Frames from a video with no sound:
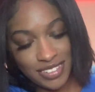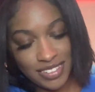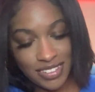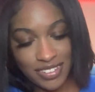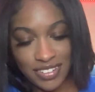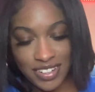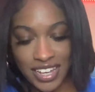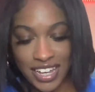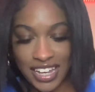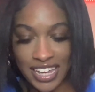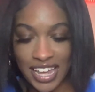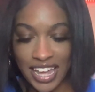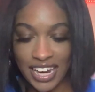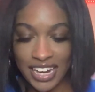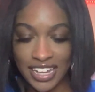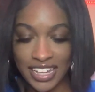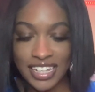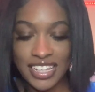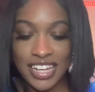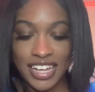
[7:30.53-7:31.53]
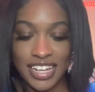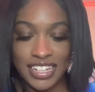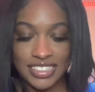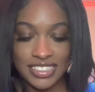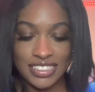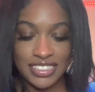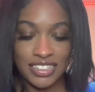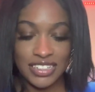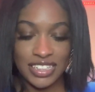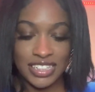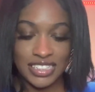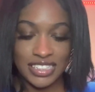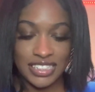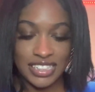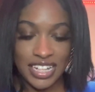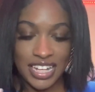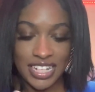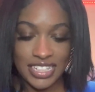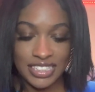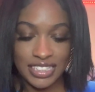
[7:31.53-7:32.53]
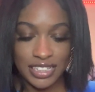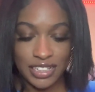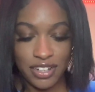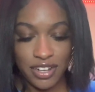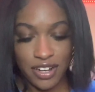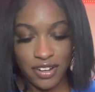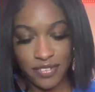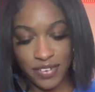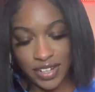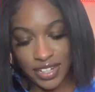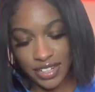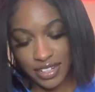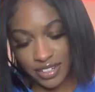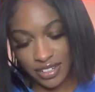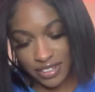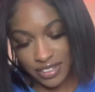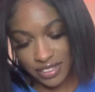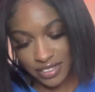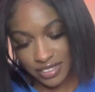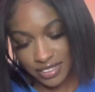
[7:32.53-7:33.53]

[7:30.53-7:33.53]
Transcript: Okay, got it. Yes, so this is the SD card right here.